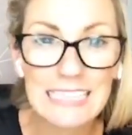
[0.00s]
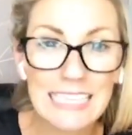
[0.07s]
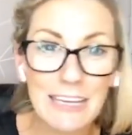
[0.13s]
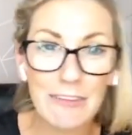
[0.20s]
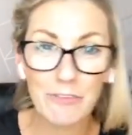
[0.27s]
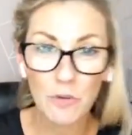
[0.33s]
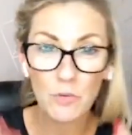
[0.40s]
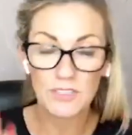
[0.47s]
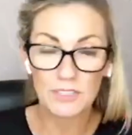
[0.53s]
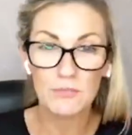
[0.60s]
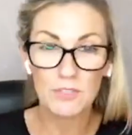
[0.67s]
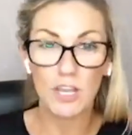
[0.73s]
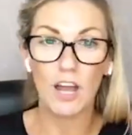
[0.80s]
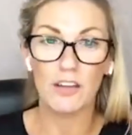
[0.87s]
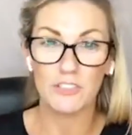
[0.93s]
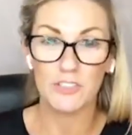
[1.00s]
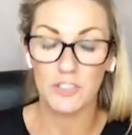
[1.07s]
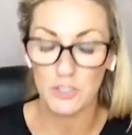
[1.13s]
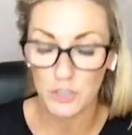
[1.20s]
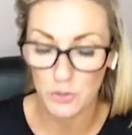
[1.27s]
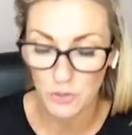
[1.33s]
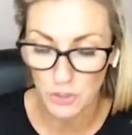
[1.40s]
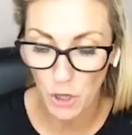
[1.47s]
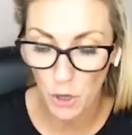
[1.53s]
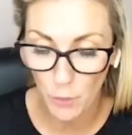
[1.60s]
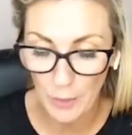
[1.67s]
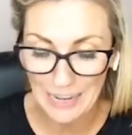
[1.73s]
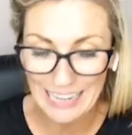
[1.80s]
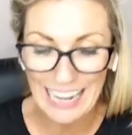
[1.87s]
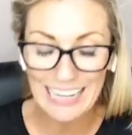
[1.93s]
give you some tasks to do, to go
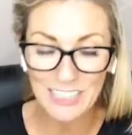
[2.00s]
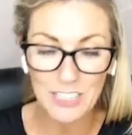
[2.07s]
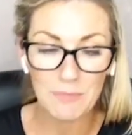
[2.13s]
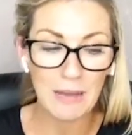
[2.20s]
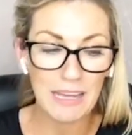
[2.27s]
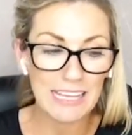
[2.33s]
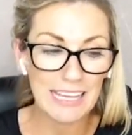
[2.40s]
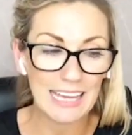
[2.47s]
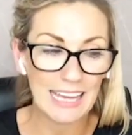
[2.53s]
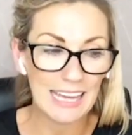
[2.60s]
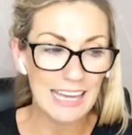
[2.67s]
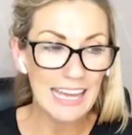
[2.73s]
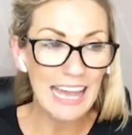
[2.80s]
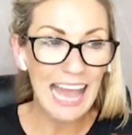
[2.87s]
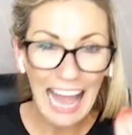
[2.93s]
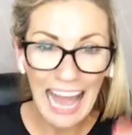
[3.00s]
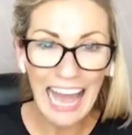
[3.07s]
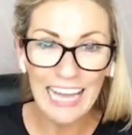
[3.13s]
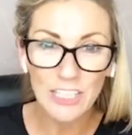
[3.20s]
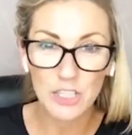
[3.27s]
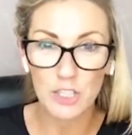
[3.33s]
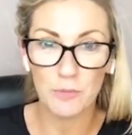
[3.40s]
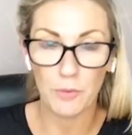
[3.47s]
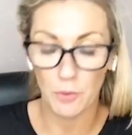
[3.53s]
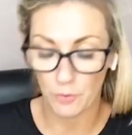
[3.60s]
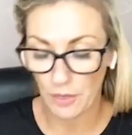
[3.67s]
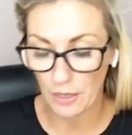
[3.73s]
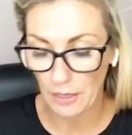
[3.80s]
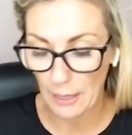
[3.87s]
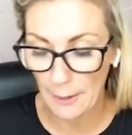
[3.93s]
away and actually make it actionable,
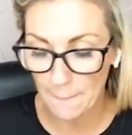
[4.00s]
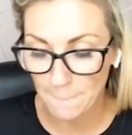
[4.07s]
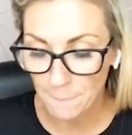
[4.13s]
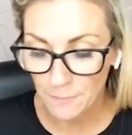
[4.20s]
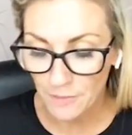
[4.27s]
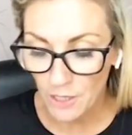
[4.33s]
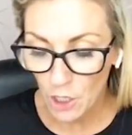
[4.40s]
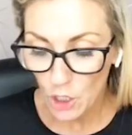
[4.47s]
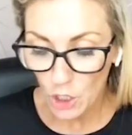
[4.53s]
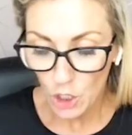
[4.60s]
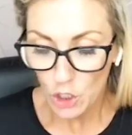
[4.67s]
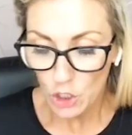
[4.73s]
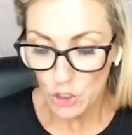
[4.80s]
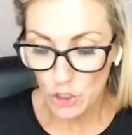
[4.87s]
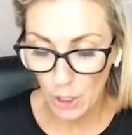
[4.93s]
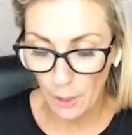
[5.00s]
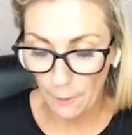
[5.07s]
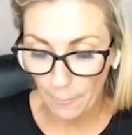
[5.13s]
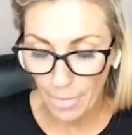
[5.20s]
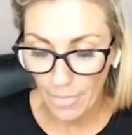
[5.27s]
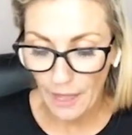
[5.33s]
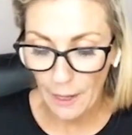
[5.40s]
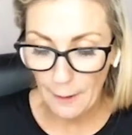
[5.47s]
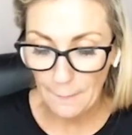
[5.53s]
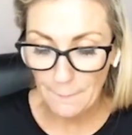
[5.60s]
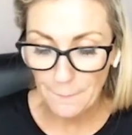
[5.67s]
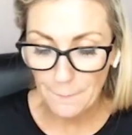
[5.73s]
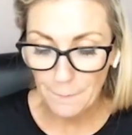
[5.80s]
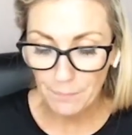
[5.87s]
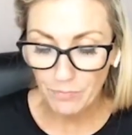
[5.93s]
okay? So,
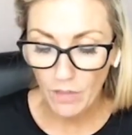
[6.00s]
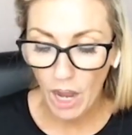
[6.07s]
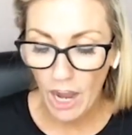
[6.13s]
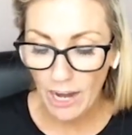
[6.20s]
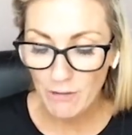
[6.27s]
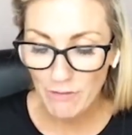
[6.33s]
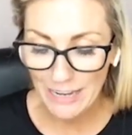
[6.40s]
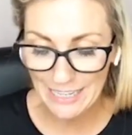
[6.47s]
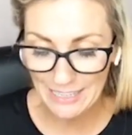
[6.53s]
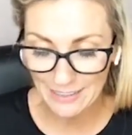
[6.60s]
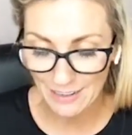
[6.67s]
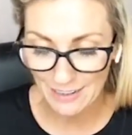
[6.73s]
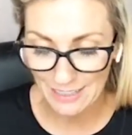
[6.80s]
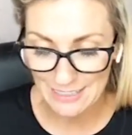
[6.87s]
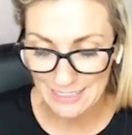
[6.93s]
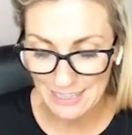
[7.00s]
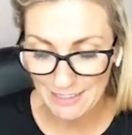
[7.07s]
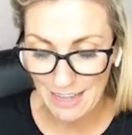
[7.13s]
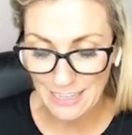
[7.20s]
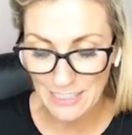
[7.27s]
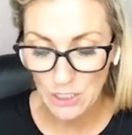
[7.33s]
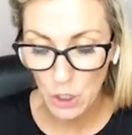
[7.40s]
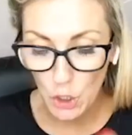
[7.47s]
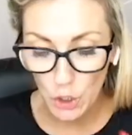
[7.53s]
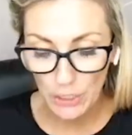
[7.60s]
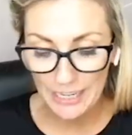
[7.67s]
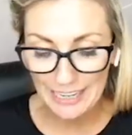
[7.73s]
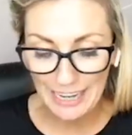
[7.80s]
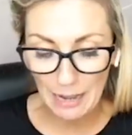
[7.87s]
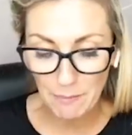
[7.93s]
I recognise that
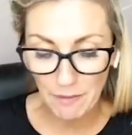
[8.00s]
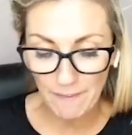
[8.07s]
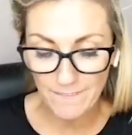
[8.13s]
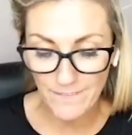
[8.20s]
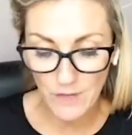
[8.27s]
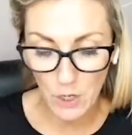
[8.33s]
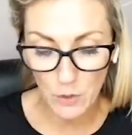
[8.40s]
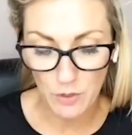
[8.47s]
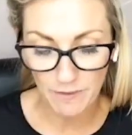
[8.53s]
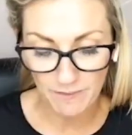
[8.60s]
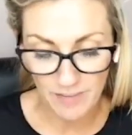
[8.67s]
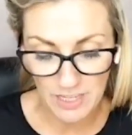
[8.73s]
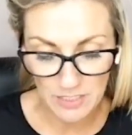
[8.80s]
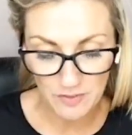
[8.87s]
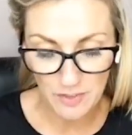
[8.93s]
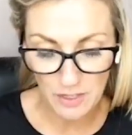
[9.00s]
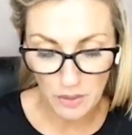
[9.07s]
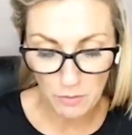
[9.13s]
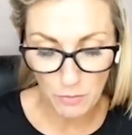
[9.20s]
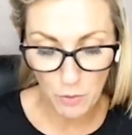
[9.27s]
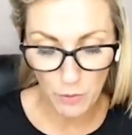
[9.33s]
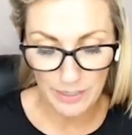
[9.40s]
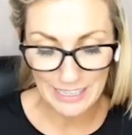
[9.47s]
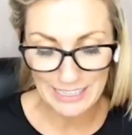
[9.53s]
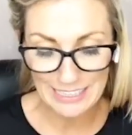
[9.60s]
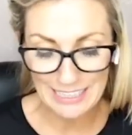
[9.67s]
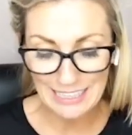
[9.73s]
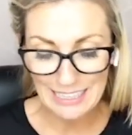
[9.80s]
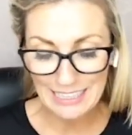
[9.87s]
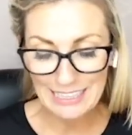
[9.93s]
looking at my phone first thing in the
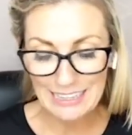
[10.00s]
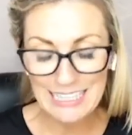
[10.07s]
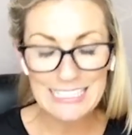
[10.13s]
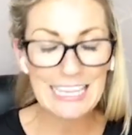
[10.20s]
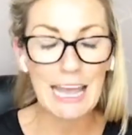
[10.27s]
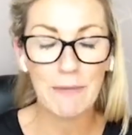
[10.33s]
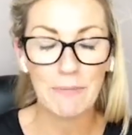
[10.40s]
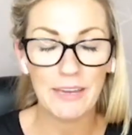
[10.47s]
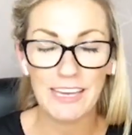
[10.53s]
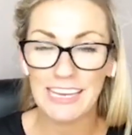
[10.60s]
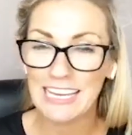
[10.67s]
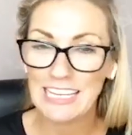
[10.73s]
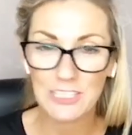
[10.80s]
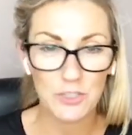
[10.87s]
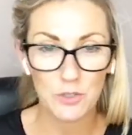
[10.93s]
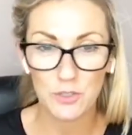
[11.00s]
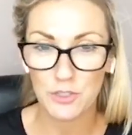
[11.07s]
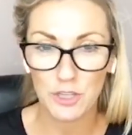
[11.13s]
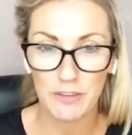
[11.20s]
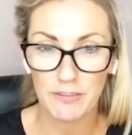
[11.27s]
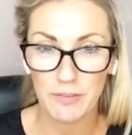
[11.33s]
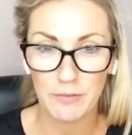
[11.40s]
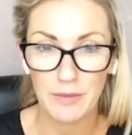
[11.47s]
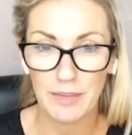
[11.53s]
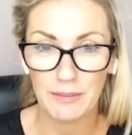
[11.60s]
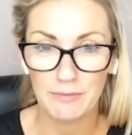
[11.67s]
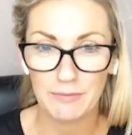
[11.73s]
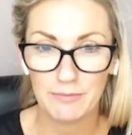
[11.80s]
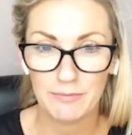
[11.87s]
morning, this habit is not serving me.